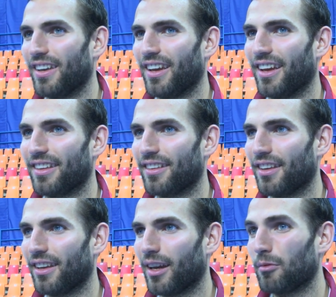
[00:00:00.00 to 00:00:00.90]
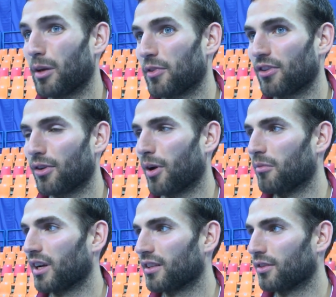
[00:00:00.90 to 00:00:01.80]
And uh, I'm happy to come
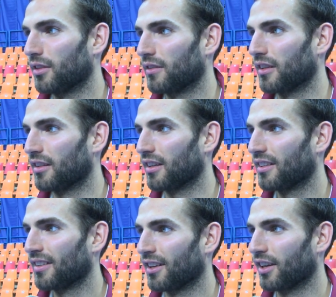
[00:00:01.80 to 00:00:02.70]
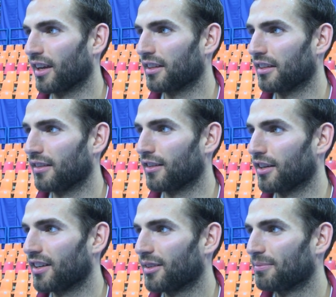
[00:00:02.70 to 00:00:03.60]
back to this city again in this
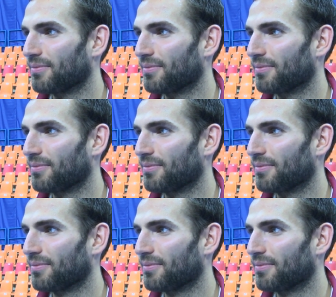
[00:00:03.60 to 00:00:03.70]
year.